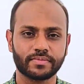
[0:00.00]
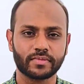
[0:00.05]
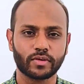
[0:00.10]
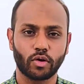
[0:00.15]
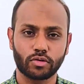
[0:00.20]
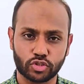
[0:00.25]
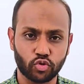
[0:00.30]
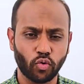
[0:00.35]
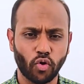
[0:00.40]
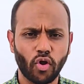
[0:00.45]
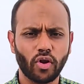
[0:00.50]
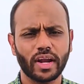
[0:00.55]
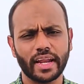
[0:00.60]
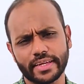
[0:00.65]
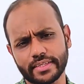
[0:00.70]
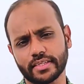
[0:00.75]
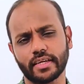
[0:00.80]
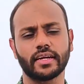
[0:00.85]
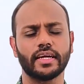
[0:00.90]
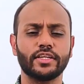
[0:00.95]
Or sooner or
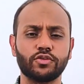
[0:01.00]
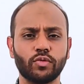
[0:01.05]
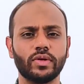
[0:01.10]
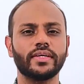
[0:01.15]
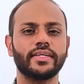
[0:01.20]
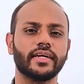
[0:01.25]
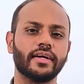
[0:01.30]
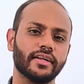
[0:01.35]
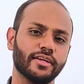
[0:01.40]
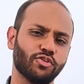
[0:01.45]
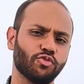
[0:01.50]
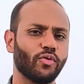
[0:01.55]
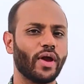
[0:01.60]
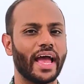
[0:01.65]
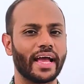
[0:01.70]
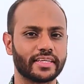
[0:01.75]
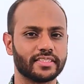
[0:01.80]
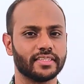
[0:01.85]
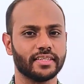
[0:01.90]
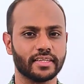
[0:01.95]
later, it will turn into
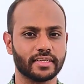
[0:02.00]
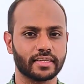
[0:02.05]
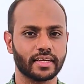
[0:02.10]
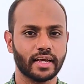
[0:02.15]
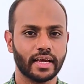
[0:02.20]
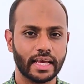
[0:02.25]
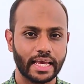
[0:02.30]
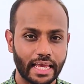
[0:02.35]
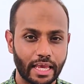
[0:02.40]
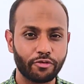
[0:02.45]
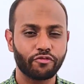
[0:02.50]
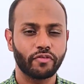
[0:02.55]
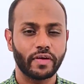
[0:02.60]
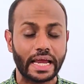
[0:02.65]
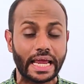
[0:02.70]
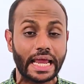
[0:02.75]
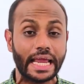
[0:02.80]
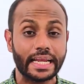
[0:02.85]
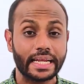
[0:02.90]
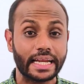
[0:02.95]
accident if
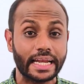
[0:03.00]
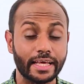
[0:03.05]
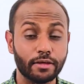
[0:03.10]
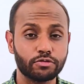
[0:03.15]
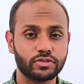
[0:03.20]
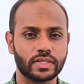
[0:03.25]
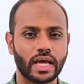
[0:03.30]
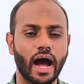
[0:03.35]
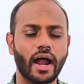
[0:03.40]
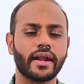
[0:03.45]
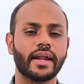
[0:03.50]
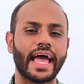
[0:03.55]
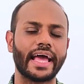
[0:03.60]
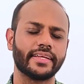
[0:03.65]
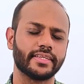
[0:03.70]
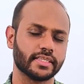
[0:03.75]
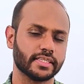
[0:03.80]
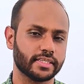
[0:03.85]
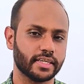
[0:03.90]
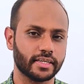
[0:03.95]
it leaves
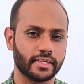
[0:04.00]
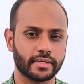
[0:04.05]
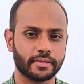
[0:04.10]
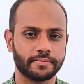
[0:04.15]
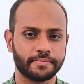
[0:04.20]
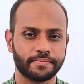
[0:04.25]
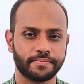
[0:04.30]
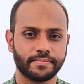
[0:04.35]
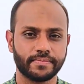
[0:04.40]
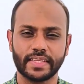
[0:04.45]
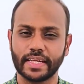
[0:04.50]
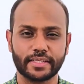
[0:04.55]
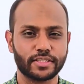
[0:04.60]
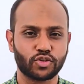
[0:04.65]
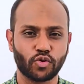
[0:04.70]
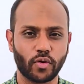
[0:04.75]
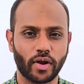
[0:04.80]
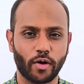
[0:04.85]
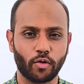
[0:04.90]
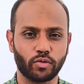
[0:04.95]
unattended. There is
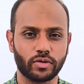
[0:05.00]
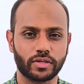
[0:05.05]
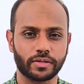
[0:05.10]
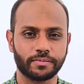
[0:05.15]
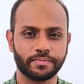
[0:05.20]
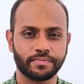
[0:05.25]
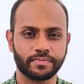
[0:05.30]
no doubt.